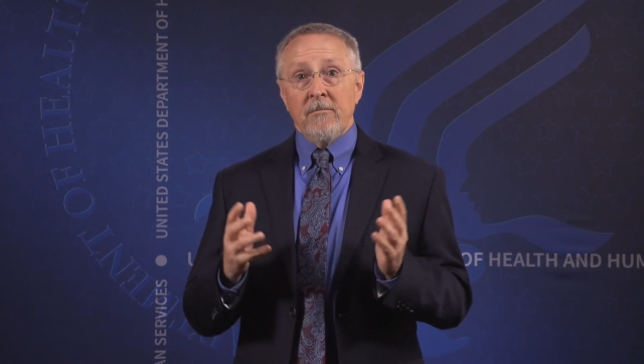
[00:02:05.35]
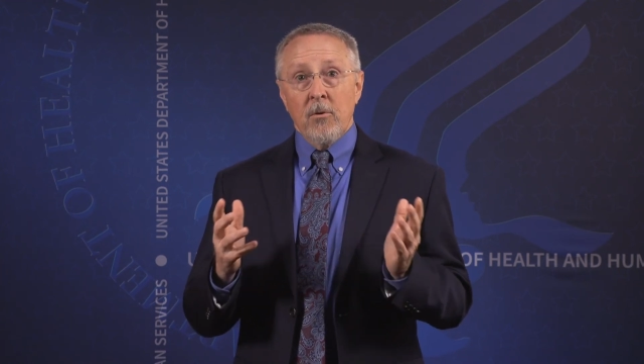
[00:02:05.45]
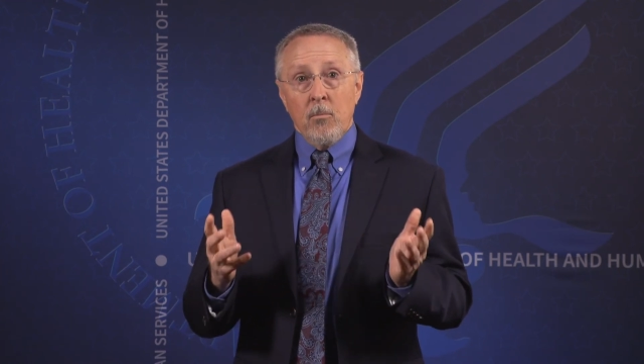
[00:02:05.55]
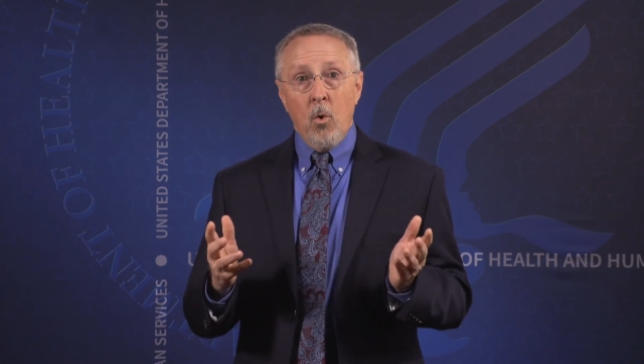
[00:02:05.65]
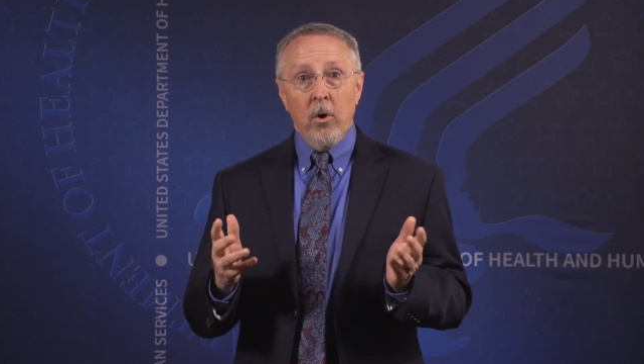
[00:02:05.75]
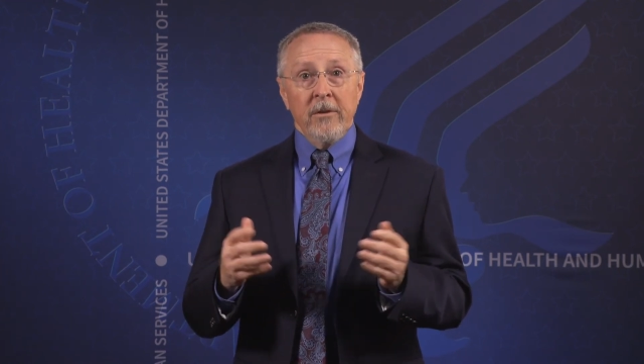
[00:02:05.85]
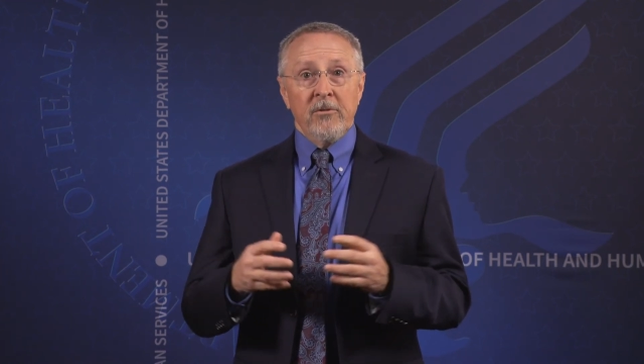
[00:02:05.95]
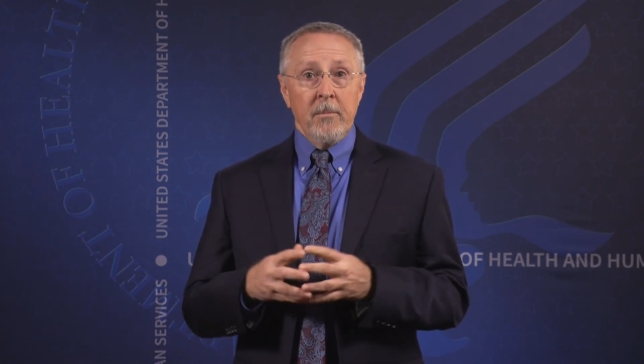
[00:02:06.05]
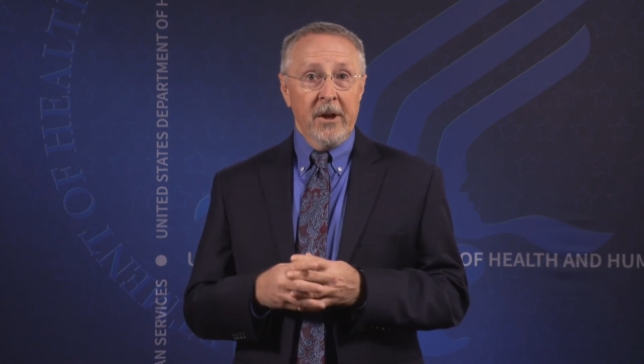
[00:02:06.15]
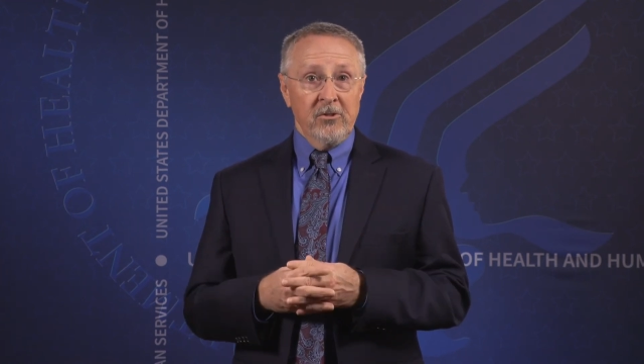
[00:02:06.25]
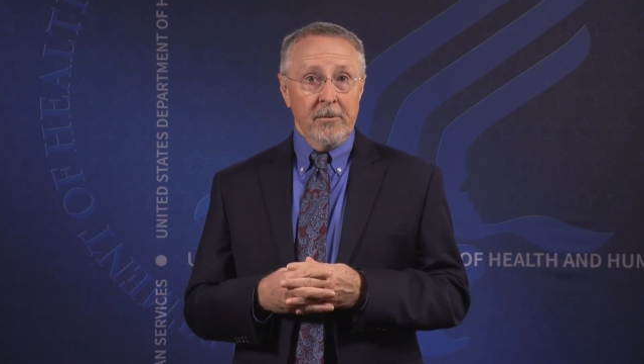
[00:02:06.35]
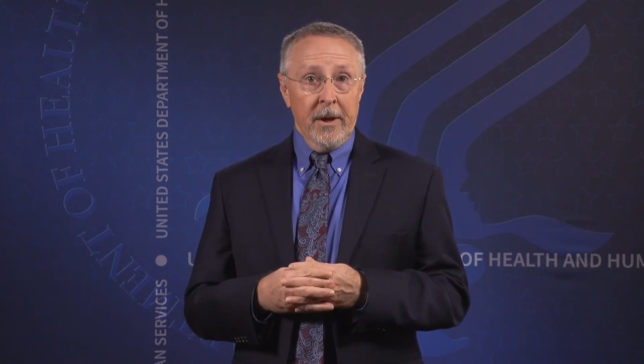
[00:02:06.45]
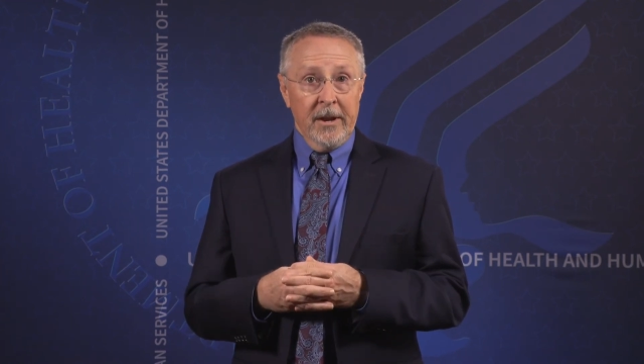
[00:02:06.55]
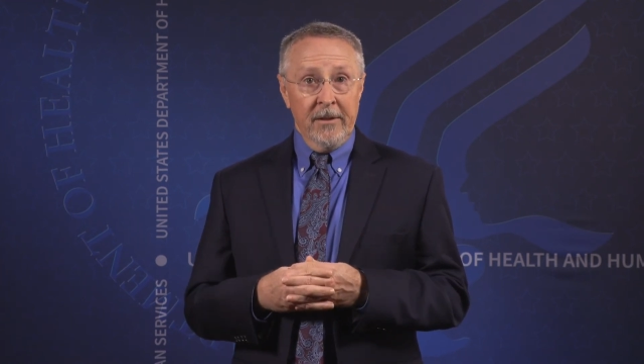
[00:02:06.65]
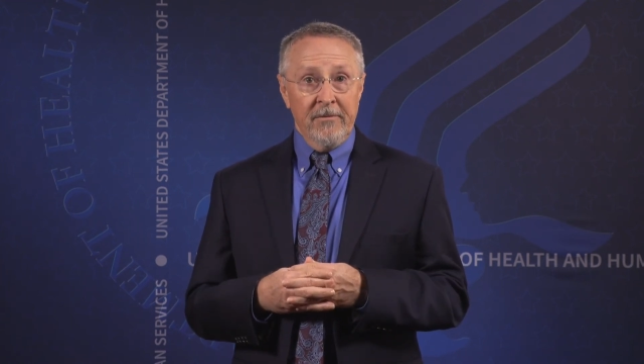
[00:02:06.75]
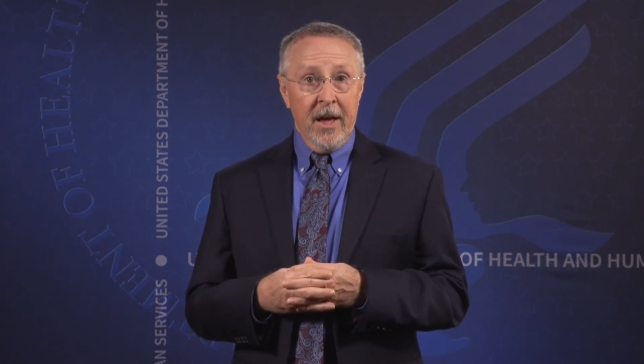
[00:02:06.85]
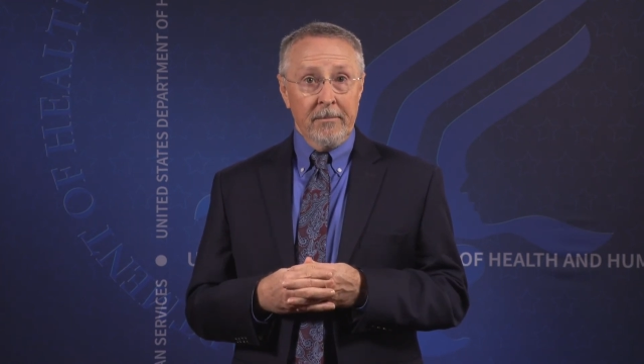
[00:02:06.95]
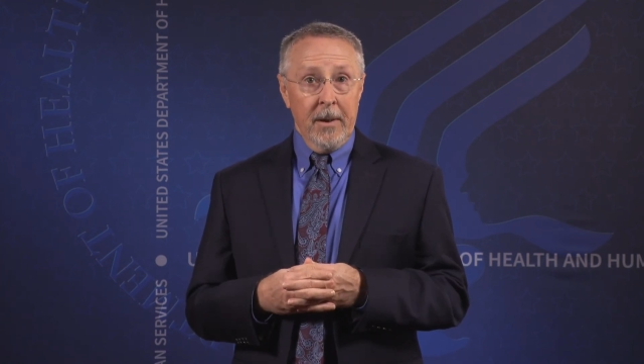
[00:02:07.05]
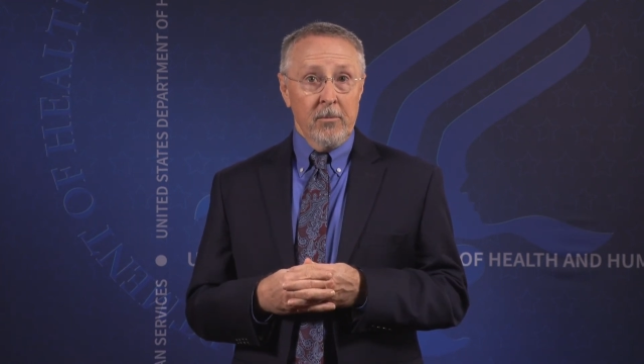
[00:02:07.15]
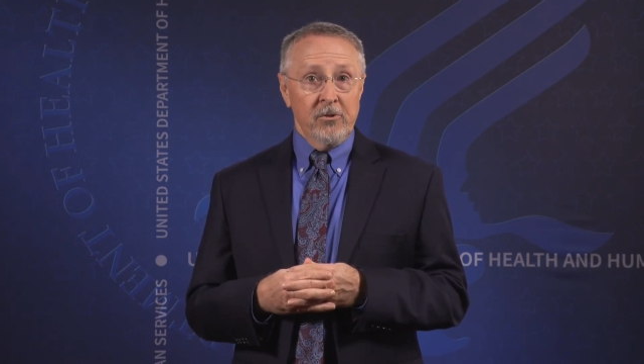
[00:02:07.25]
For more information about
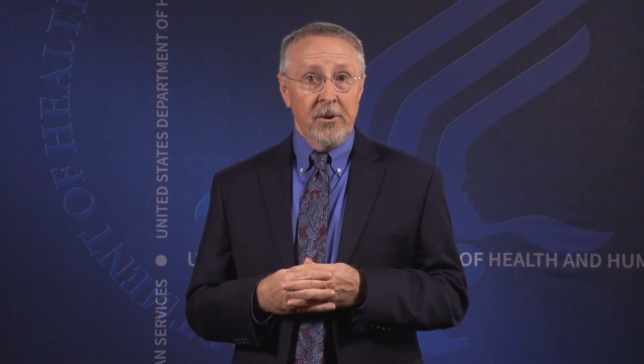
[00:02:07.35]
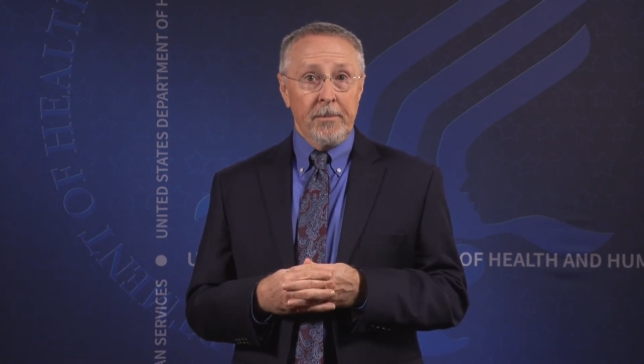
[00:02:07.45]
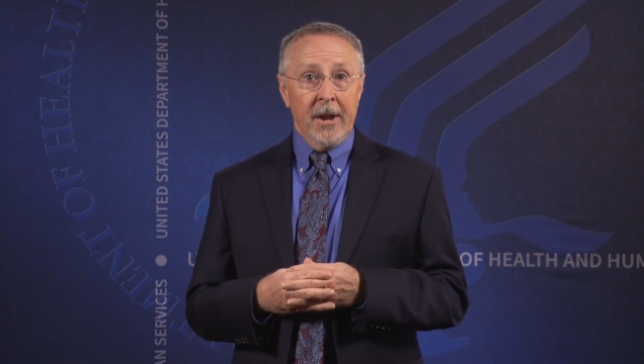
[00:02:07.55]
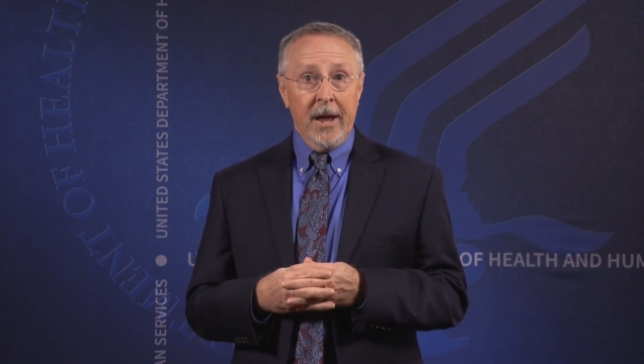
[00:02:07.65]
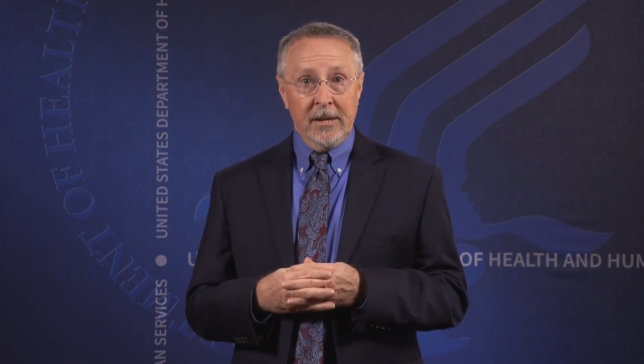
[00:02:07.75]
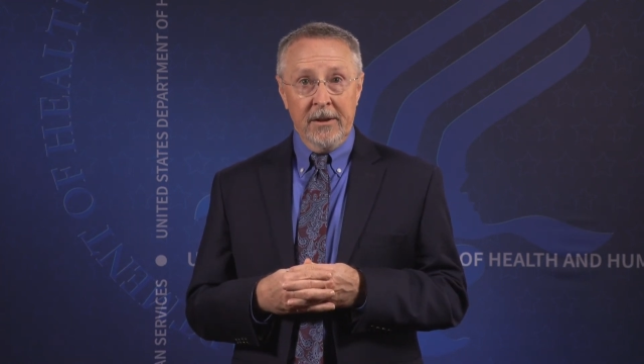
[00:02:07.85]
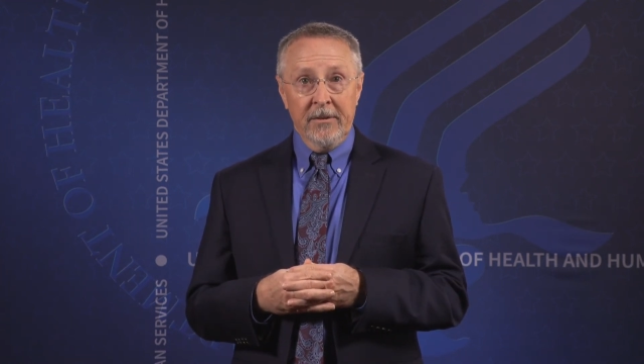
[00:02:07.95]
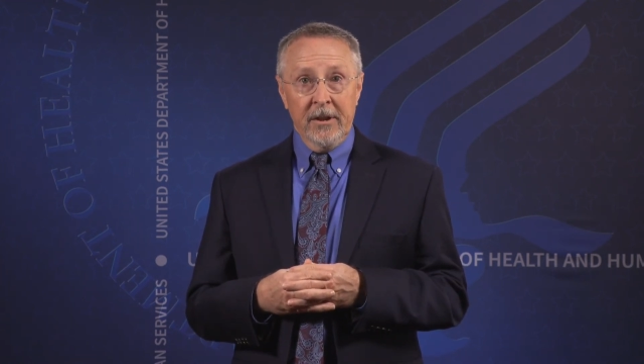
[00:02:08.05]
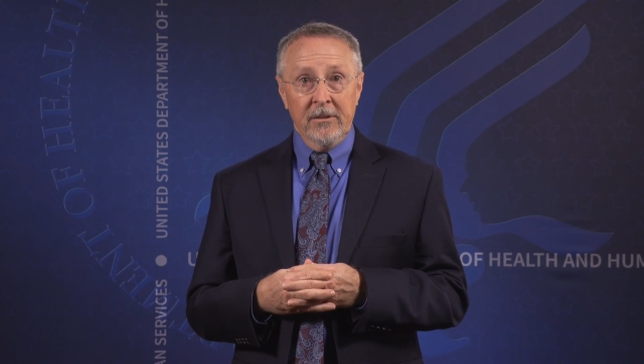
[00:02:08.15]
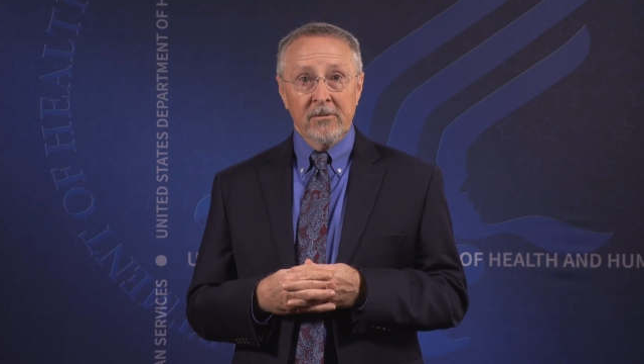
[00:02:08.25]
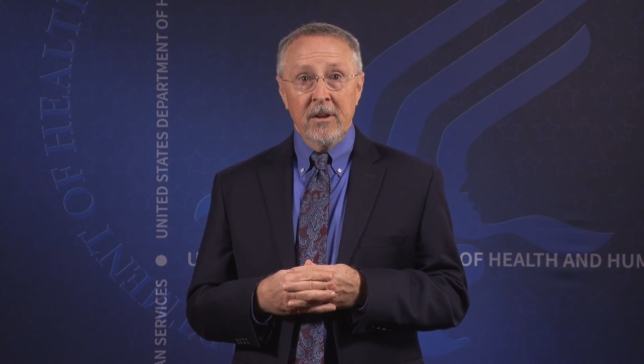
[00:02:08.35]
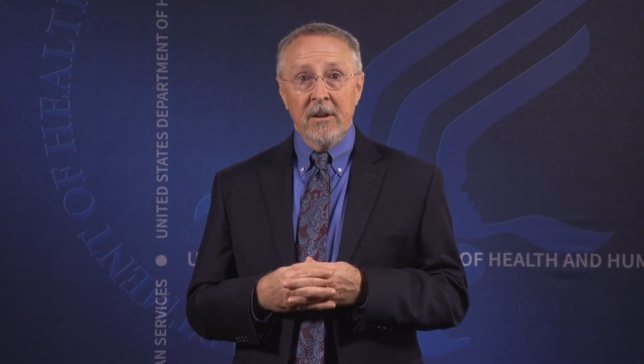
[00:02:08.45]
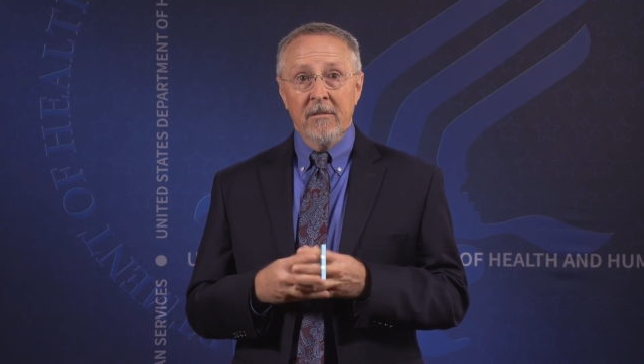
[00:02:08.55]
NVAC membership and activities,